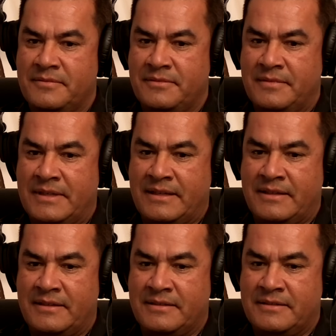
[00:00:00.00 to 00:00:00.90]

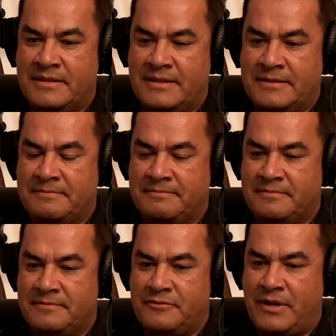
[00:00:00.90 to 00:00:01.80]
uh, um,
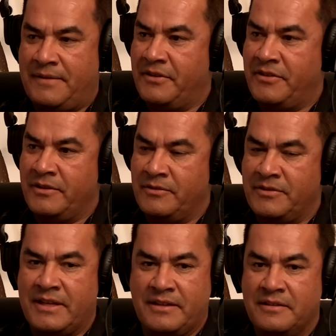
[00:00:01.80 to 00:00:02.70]
traffic signals,
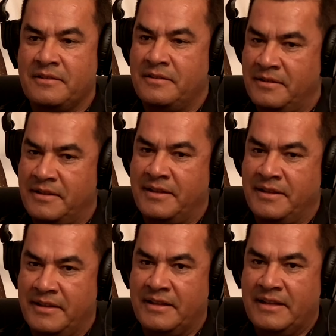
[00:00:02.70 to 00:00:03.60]
they
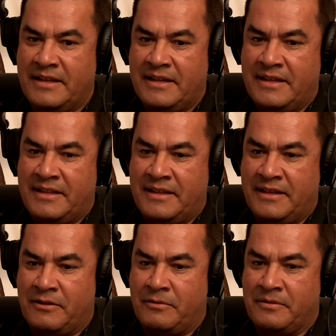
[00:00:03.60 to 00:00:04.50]
they they
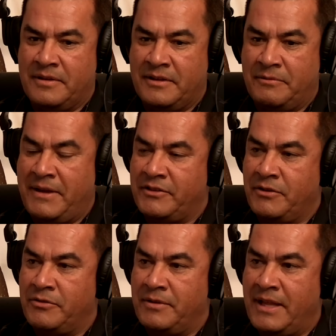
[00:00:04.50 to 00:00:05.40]
are. Uh, we have to go
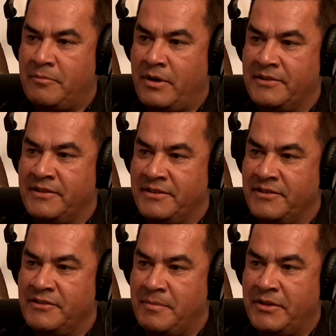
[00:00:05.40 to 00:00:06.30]
through that process
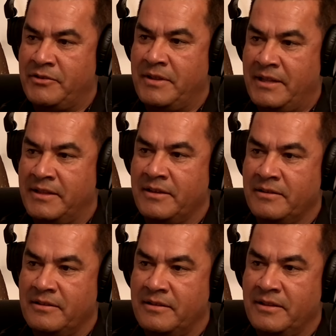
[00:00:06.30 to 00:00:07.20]
just to make sure that they
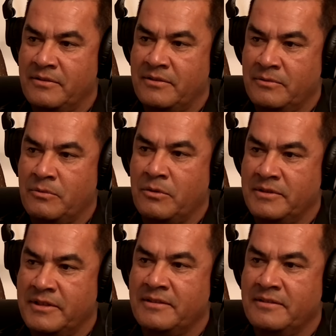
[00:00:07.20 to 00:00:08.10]
that they're warranted.